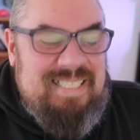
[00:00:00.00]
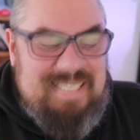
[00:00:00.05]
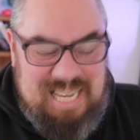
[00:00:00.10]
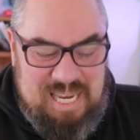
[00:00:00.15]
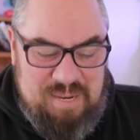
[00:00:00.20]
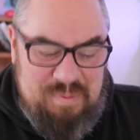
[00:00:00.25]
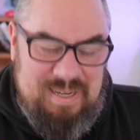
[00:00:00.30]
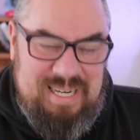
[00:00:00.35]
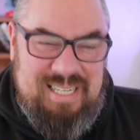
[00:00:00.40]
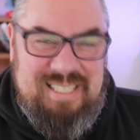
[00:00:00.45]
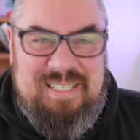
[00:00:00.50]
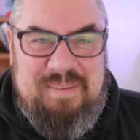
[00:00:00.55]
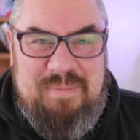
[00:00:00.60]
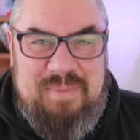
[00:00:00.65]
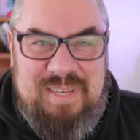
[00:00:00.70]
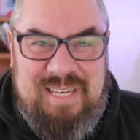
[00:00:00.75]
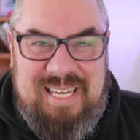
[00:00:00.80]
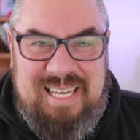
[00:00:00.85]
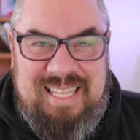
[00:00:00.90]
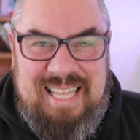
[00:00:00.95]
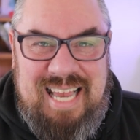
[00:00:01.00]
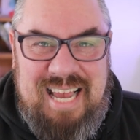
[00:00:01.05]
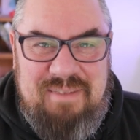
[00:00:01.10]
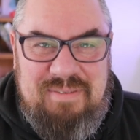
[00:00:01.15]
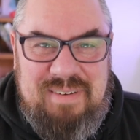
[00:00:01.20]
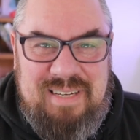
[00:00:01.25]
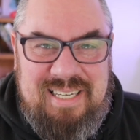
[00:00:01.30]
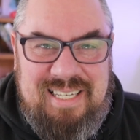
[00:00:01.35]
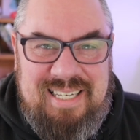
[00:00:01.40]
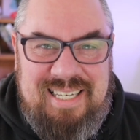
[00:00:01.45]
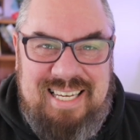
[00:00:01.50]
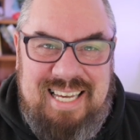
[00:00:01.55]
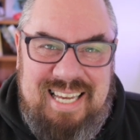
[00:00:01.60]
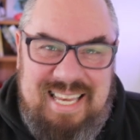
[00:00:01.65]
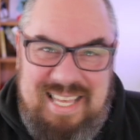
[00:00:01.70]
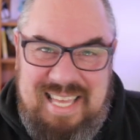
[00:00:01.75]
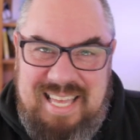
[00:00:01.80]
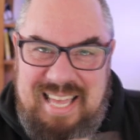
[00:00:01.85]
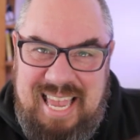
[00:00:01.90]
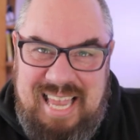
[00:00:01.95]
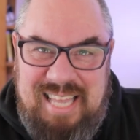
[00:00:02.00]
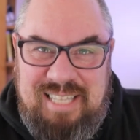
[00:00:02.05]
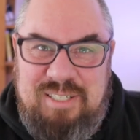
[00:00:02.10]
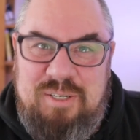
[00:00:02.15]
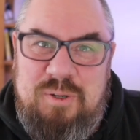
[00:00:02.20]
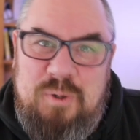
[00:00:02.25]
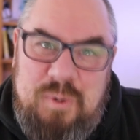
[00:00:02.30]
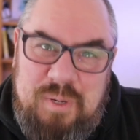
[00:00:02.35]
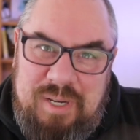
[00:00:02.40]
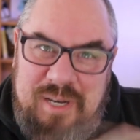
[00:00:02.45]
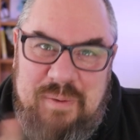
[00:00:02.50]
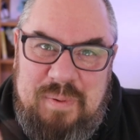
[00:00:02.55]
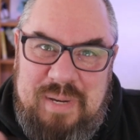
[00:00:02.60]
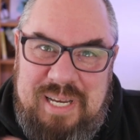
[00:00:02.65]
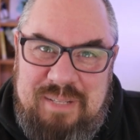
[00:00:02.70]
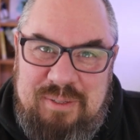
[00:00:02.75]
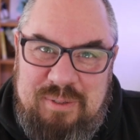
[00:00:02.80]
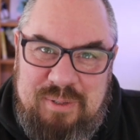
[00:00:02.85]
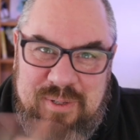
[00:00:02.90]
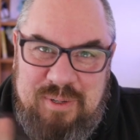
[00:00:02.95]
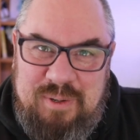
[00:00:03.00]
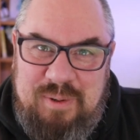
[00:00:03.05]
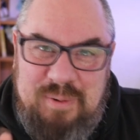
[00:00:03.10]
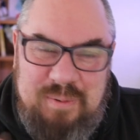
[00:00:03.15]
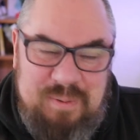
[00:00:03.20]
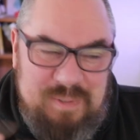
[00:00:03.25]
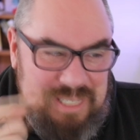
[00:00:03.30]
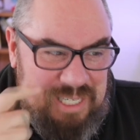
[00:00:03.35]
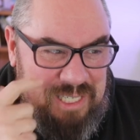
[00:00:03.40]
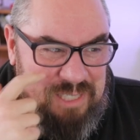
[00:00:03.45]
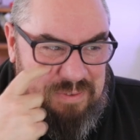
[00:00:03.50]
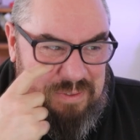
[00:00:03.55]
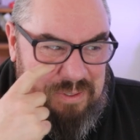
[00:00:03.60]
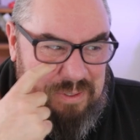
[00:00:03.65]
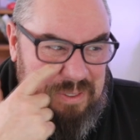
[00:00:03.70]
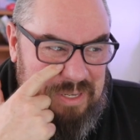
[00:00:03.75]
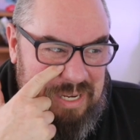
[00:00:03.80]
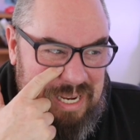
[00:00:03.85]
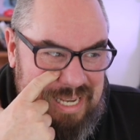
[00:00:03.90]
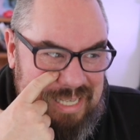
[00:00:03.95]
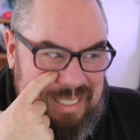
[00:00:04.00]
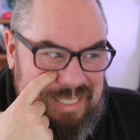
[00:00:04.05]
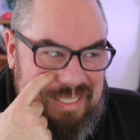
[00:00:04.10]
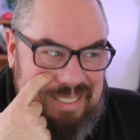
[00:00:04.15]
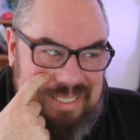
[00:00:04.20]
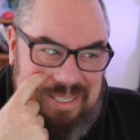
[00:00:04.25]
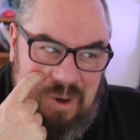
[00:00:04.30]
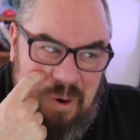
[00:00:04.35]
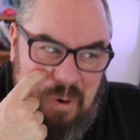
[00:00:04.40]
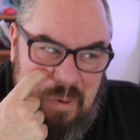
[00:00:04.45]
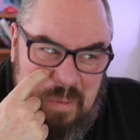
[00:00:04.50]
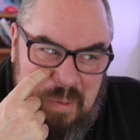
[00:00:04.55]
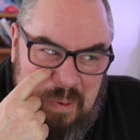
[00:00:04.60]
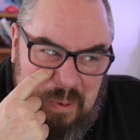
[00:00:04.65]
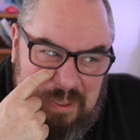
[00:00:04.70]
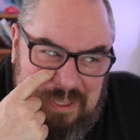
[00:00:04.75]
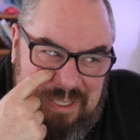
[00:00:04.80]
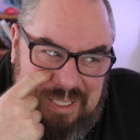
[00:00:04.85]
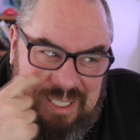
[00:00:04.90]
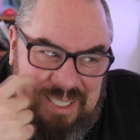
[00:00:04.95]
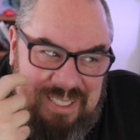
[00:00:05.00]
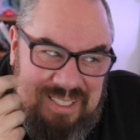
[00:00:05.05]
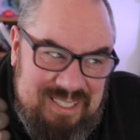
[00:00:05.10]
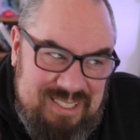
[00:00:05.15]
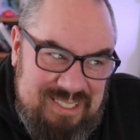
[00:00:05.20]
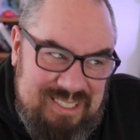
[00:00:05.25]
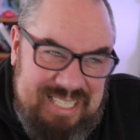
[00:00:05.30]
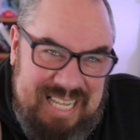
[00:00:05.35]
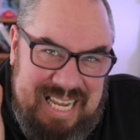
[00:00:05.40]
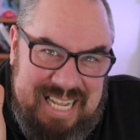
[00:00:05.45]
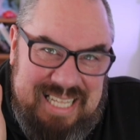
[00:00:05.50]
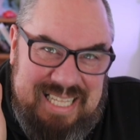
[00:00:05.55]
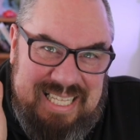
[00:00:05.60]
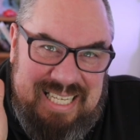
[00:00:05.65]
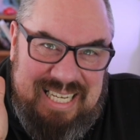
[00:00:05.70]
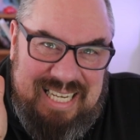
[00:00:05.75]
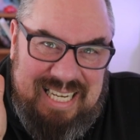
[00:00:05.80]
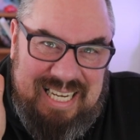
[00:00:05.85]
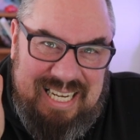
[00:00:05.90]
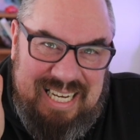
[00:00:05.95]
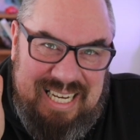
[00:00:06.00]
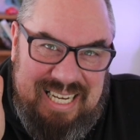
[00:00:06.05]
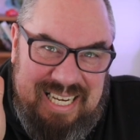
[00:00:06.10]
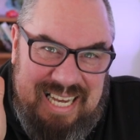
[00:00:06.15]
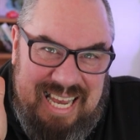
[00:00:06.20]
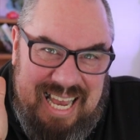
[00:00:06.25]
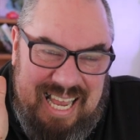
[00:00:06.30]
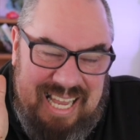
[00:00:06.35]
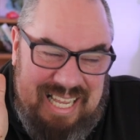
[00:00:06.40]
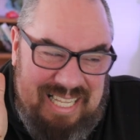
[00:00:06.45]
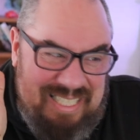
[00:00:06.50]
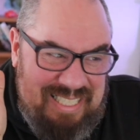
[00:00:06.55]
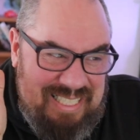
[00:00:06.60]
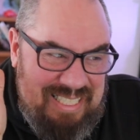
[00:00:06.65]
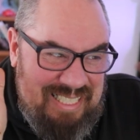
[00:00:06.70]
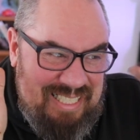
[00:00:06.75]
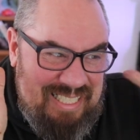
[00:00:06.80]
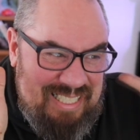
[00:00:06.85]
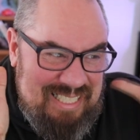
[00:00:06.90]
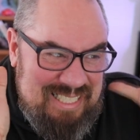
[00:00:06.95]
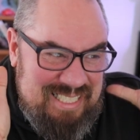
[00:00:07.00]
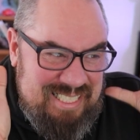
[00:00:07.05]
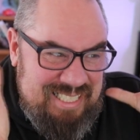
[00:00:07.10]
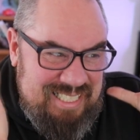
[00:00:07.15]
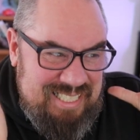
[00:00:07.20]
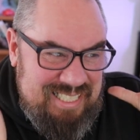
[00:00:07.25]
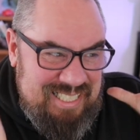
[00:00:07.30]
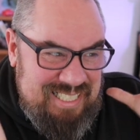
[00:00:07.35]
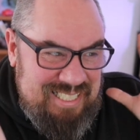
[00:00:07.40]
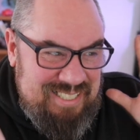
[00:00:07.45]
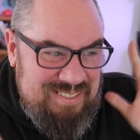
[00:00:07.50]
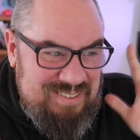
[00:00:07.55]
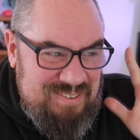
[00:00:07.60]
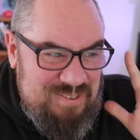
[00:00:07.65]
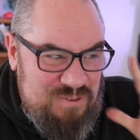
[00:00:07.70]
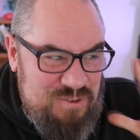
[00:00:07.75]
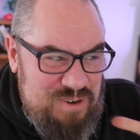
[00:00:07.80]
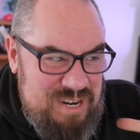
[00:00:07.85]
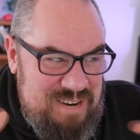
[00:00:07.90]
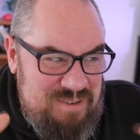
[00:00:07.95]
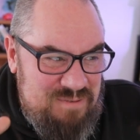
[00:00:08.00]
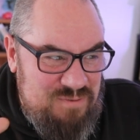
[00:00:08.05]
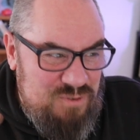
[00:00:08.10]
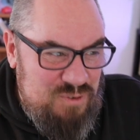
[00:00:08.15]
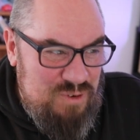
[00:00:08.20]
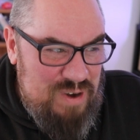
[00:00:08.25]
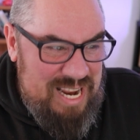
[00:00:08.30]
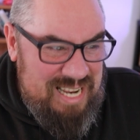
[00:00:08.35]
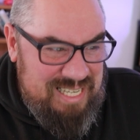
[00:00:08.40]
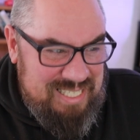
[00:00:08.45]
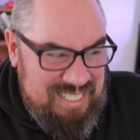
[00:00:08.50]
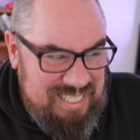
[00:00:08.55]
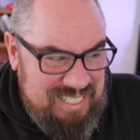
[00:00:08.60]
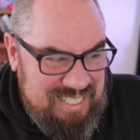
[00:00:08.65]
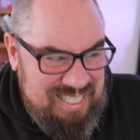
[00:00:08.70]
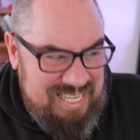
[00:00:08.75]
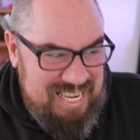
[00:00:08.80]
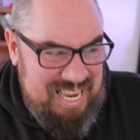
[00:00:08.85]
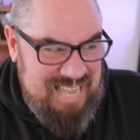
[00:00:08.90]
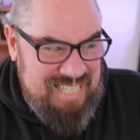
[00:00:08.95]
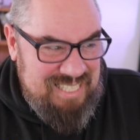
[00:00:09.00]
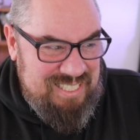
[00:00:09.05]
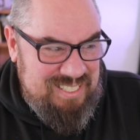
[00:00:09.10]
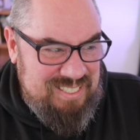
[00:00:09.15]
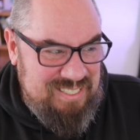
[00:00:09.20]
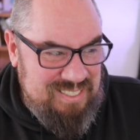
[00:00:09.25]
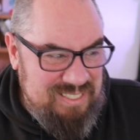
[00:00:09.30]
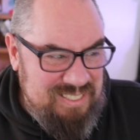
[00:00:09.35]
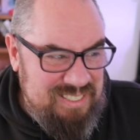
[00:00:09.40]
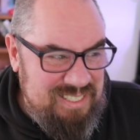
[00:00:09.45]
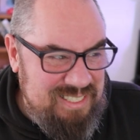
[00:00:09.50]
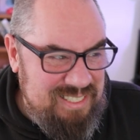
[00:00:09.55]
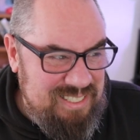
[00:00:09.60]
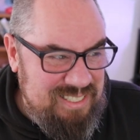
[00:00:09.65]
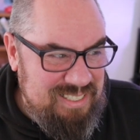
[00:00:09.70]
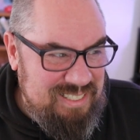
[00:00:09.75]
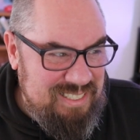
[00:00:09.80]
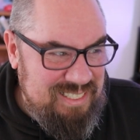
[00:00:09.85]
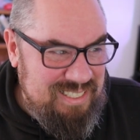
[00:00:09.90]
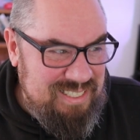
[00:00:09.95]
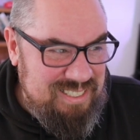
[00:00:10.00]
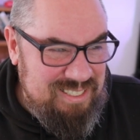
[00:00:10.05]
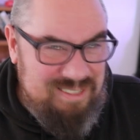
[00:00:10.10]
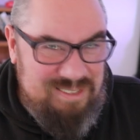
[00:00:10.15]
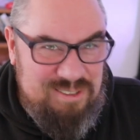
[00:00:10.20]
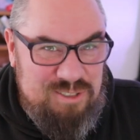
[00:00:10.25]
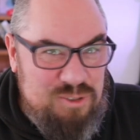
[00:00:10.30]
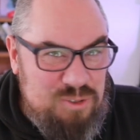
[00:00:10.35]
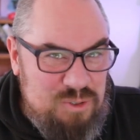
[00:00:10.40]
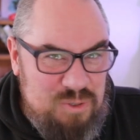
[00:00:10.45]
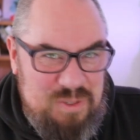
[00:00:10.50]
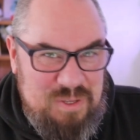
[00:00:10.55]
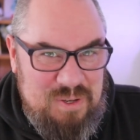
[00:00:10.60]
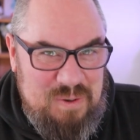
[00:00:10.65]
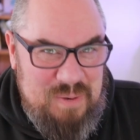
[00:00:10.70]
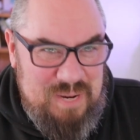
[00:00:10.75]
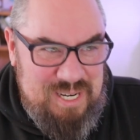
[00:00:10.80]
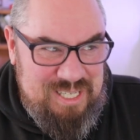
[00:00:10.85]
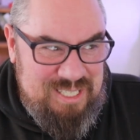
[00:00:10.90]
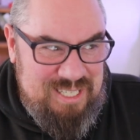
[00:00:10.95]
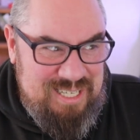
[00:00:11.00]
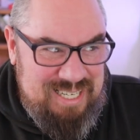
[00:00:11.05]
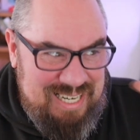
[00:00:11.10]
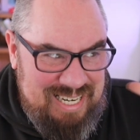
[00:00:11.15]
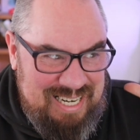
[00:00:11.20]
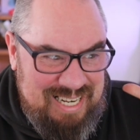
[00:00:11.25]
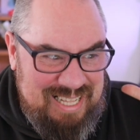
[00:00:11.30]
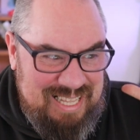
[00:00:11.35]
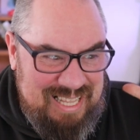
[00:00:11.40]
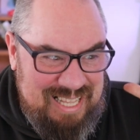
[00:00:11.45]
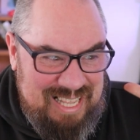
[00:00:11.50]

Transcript: typing in something and having it going away and doing a Google search for you. It's almost understanding and rephrasing the answers to suit the question.